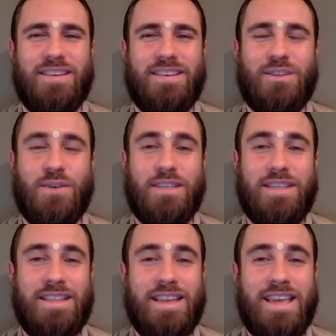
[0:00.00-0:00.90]
So they
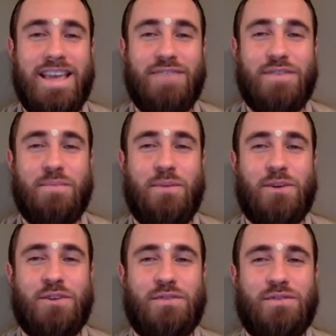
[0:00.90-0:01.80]
said they gave the
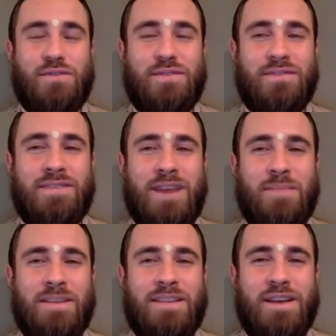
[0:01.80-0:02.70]
pot of
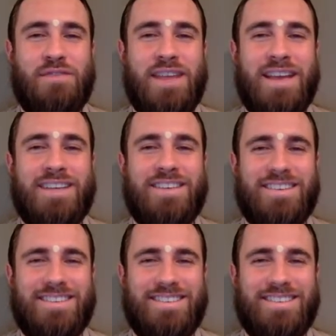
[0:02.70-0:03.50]
amrita, of nectar,